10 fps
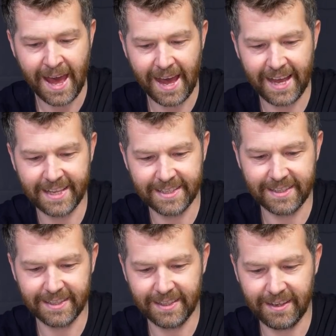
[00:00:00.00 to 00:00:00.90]
And
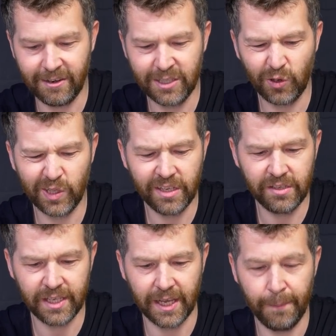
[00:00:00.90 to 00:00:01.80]
I enjoyed
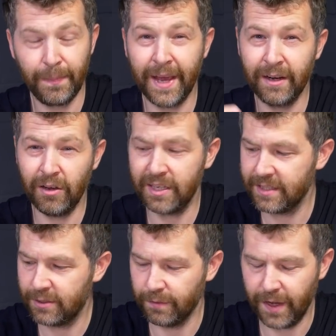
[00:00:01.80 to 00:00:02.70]
using it. And like I
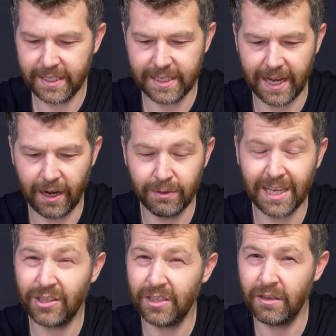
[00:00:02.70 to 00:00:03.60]
sort of hinted at, I was
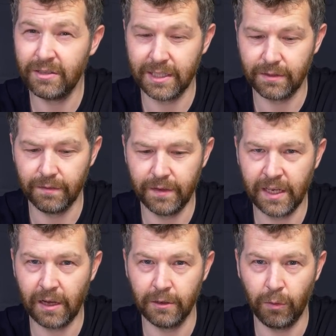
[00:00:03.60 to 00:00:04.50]
actually using this for
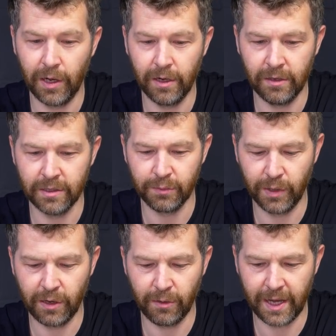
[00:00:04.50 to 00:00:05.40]
video quite a lot as
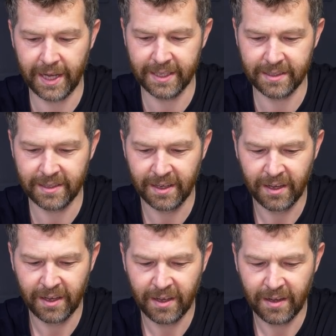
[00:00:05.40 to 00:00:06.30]
well. And
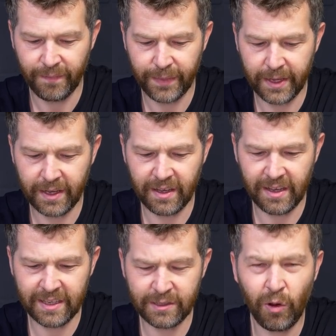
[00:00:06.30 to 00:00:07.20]

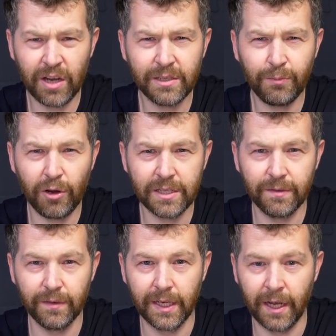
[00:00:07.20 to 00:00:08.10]
it's quite a surprise
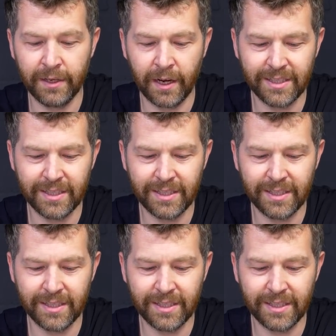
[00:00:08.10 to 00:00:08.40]
for video.